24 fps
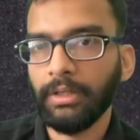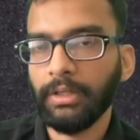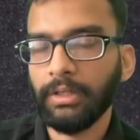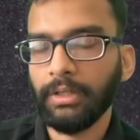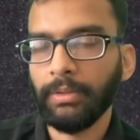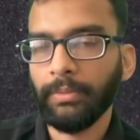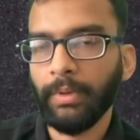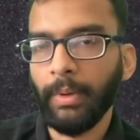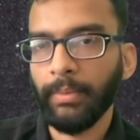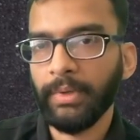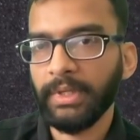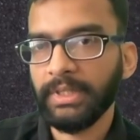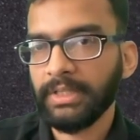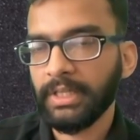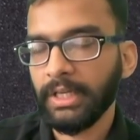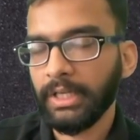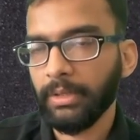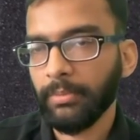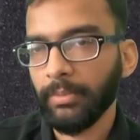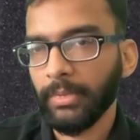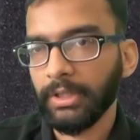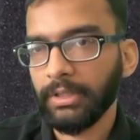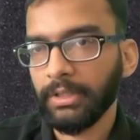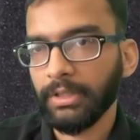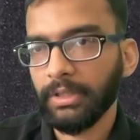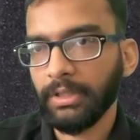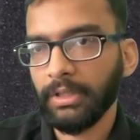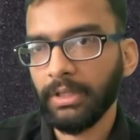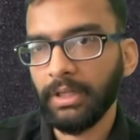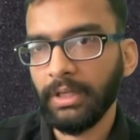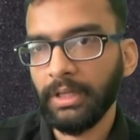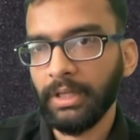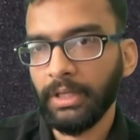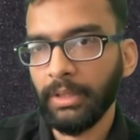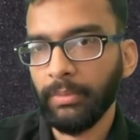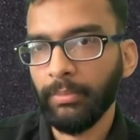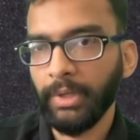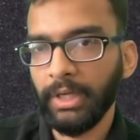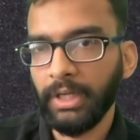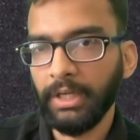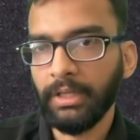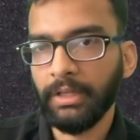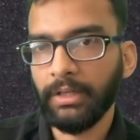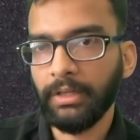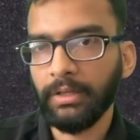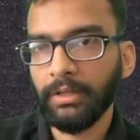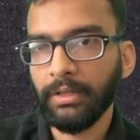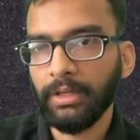public static method
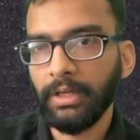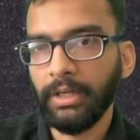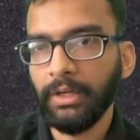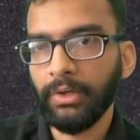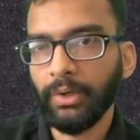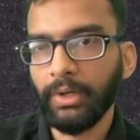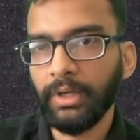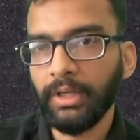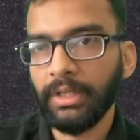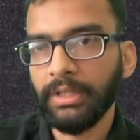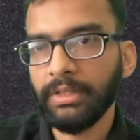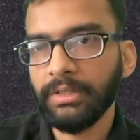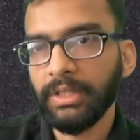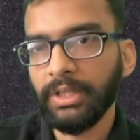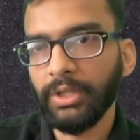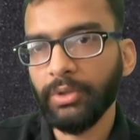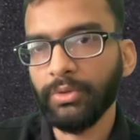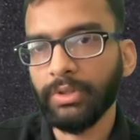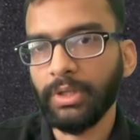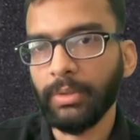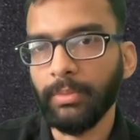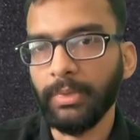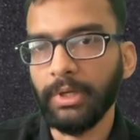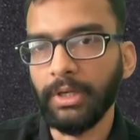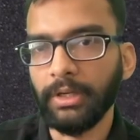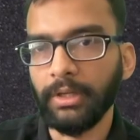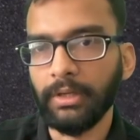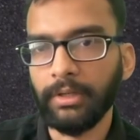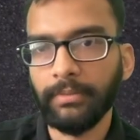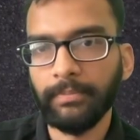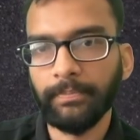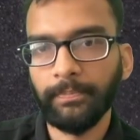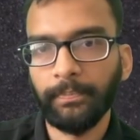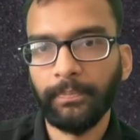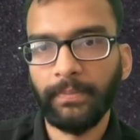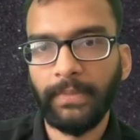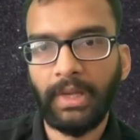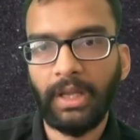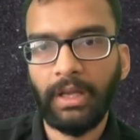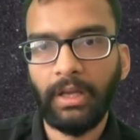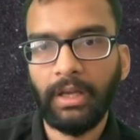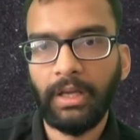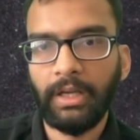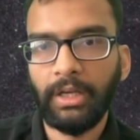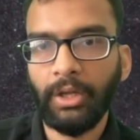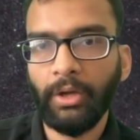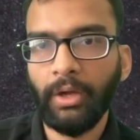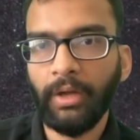builder. It returns a user builder.
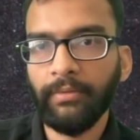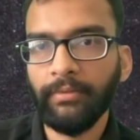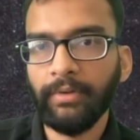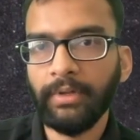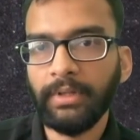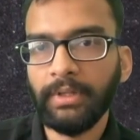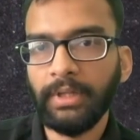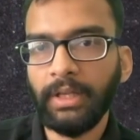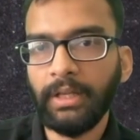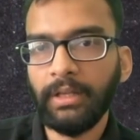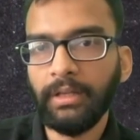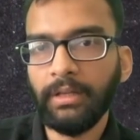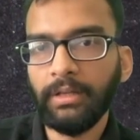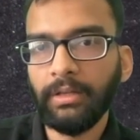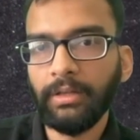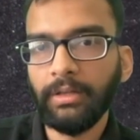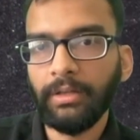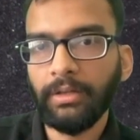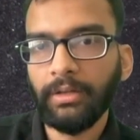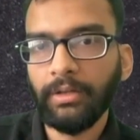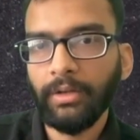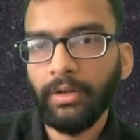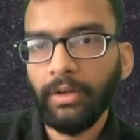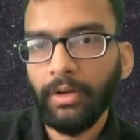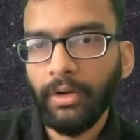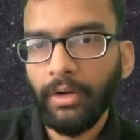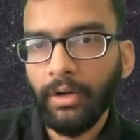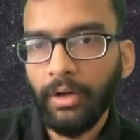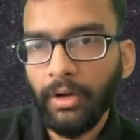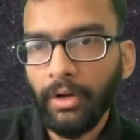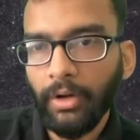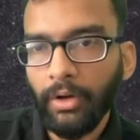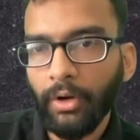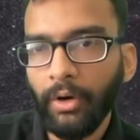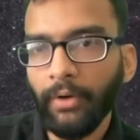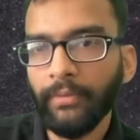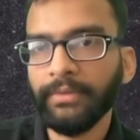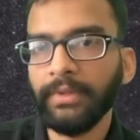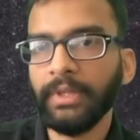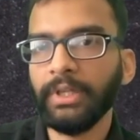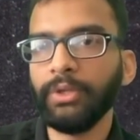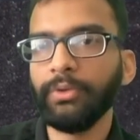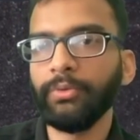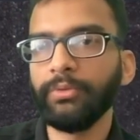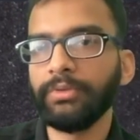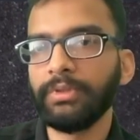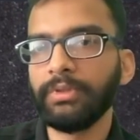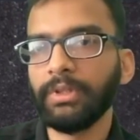Now everything of the
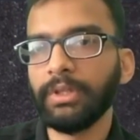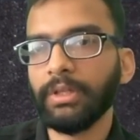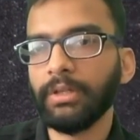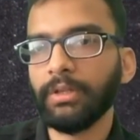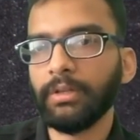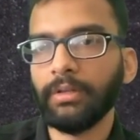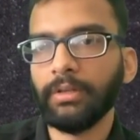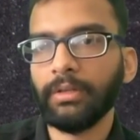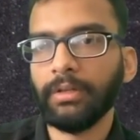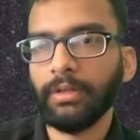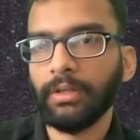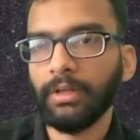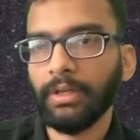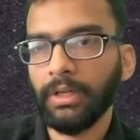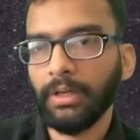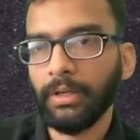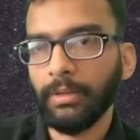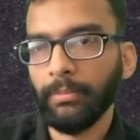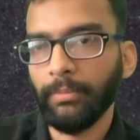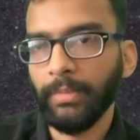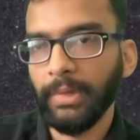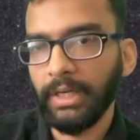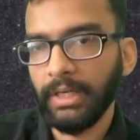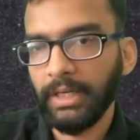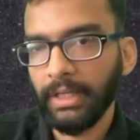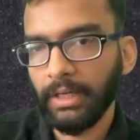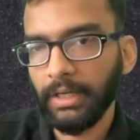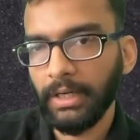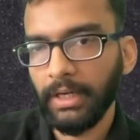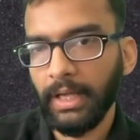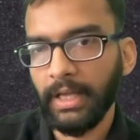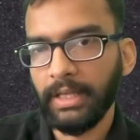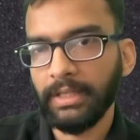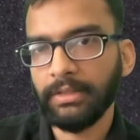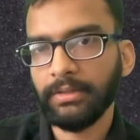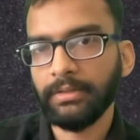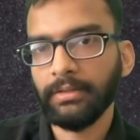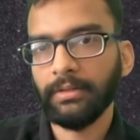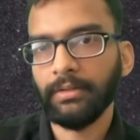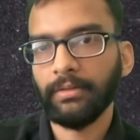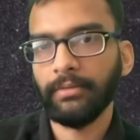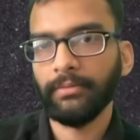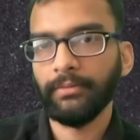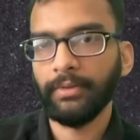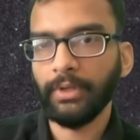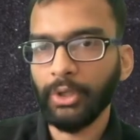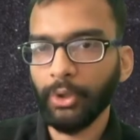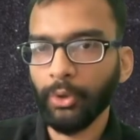user builder class
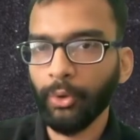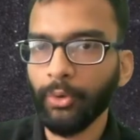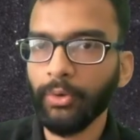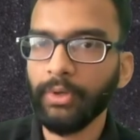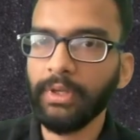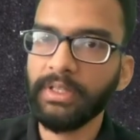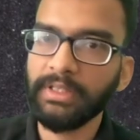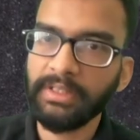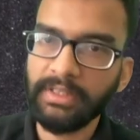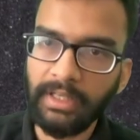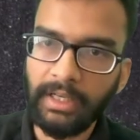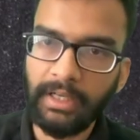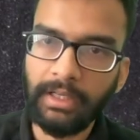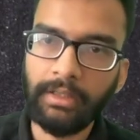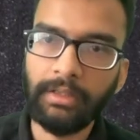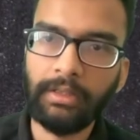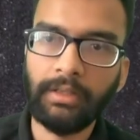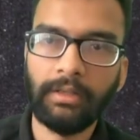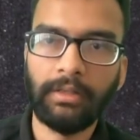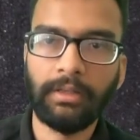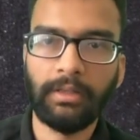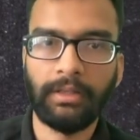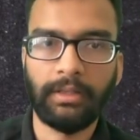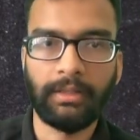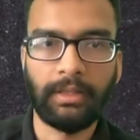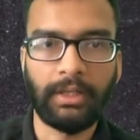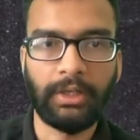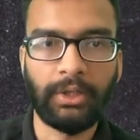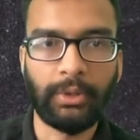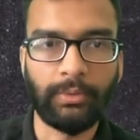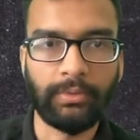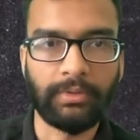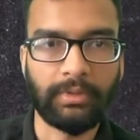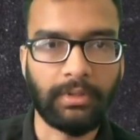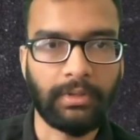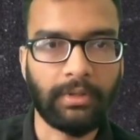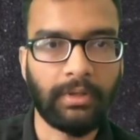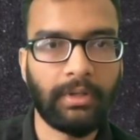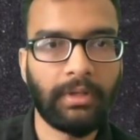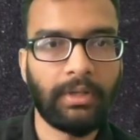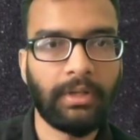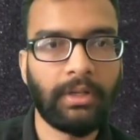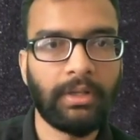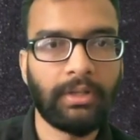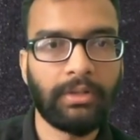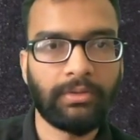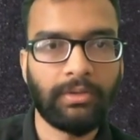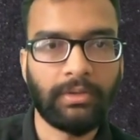will go inside that user.
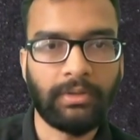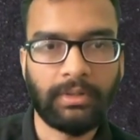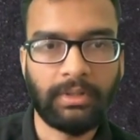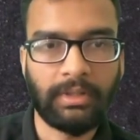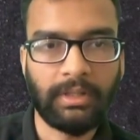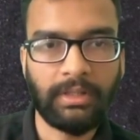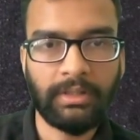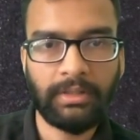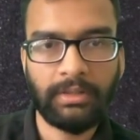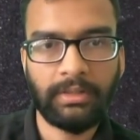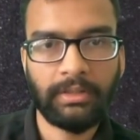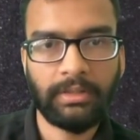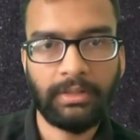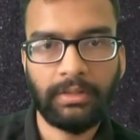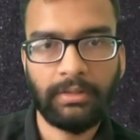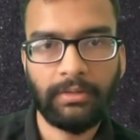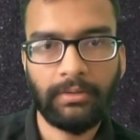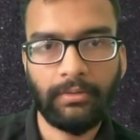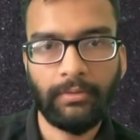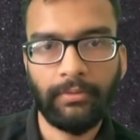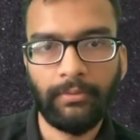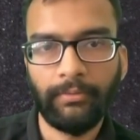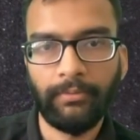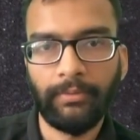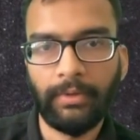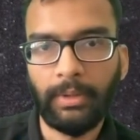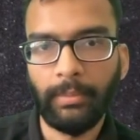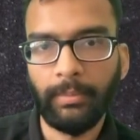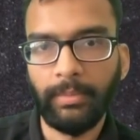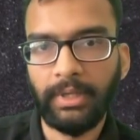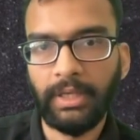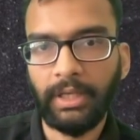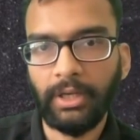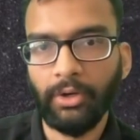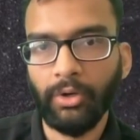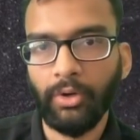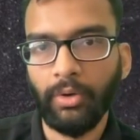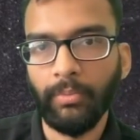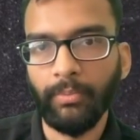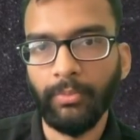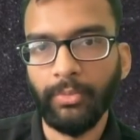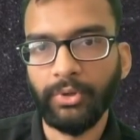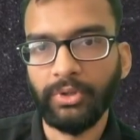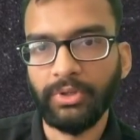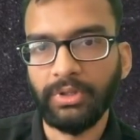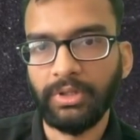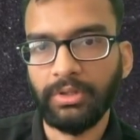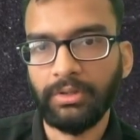So this will be a
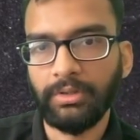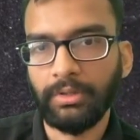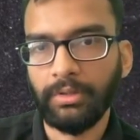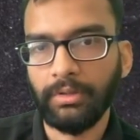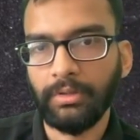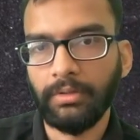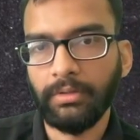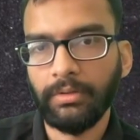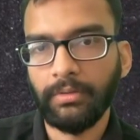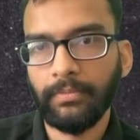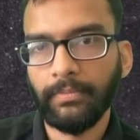composition,